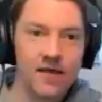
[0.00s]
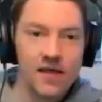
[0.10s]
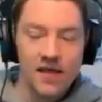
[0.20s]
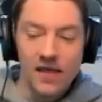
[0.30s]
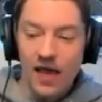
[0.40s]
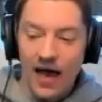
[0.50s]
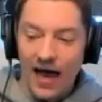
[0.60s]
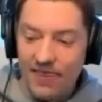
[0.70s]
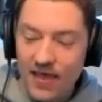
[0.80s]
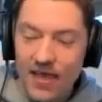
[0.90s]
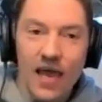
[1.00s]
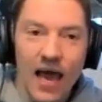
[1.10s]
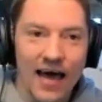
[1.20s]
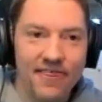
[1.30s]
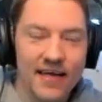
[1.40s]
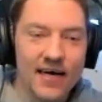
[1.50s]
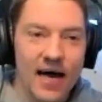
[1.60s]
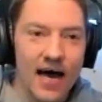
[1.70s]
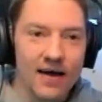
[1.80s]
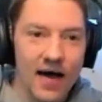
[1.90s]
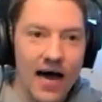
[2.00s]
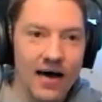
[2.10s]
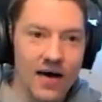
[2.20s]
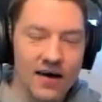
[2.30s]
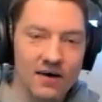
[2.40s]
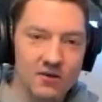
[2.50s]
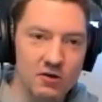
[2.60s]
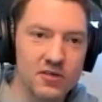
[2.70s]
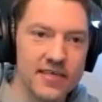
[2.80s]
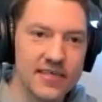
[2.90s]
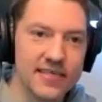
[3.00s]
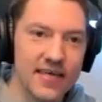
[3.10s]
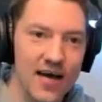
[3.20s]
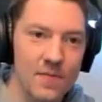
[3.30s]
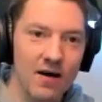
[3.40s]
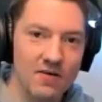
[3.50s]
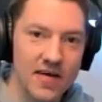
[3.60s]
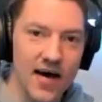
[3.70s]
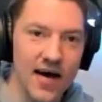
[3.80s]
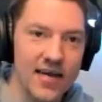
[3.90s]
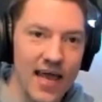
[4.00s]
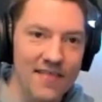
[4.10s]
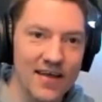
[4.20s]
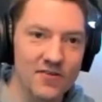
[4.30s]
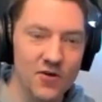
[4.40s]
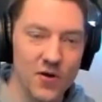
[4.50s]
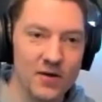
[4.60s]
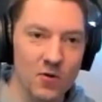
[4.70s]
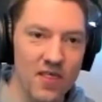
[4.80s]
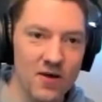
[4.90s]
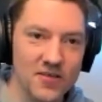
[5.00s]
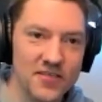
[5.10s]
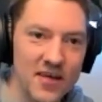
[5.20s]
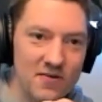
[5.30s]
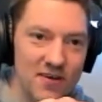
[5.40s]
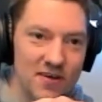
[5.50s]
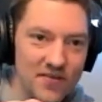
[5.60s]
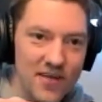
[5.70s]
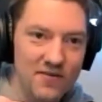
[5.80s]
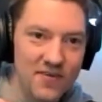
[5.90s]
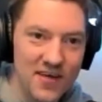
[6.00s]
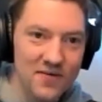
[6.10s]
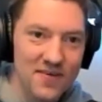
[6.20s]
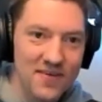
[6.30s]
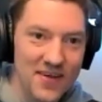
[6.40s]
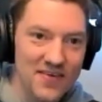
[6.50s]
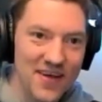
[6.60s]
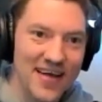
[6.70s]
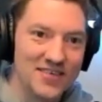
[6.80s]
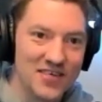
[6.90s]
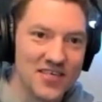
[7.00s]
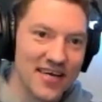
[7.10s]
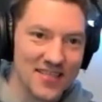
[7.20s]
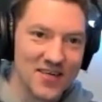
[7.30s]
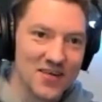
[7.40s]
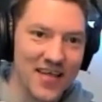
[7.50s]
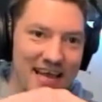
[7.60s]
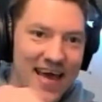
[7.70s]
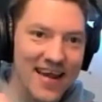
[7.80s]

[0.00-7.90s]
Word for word: Let me get. Some, I, get I think I'll, I'll, I'll use this time. I'll cut and then do like one of those ding ding ding ding, ding and just like a little like okay.